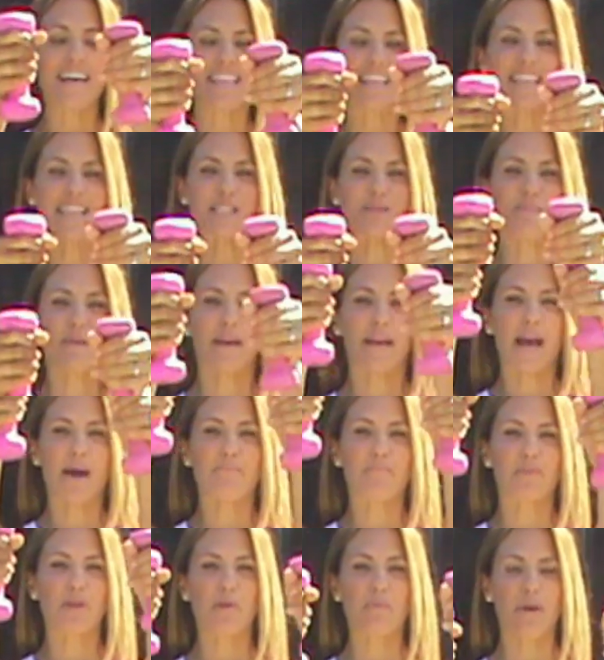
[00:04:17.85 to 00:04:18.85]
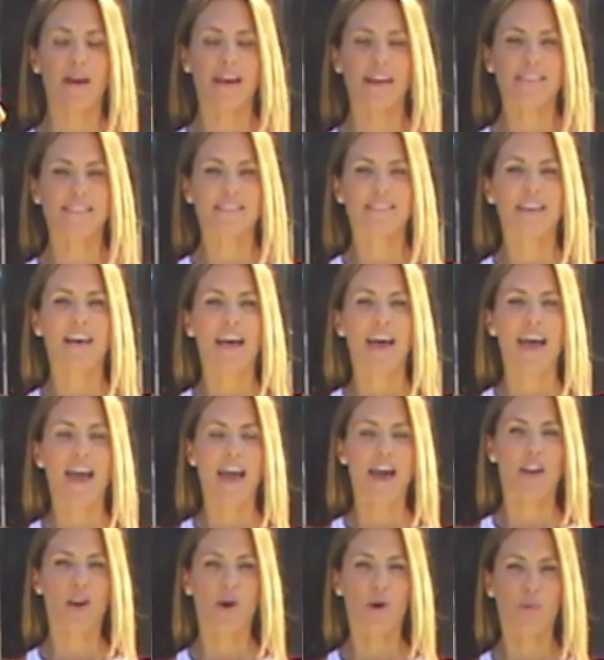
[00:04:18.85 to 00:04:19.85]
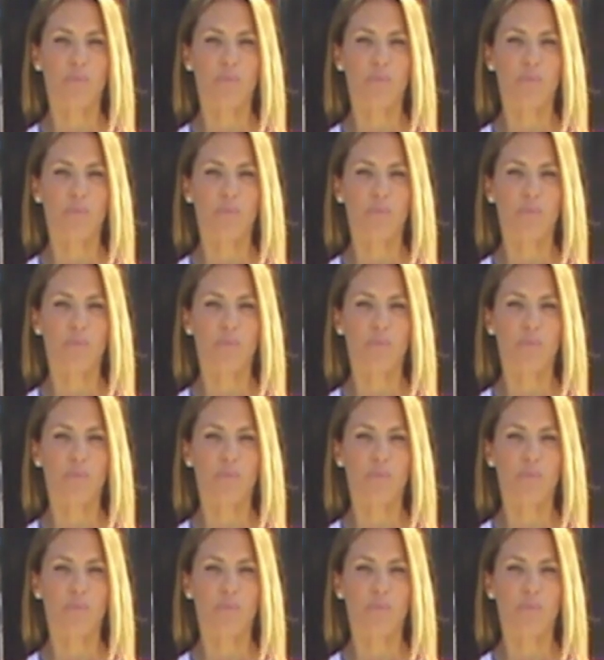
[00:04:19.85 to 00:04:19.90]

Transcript: Now let's pick up the pace and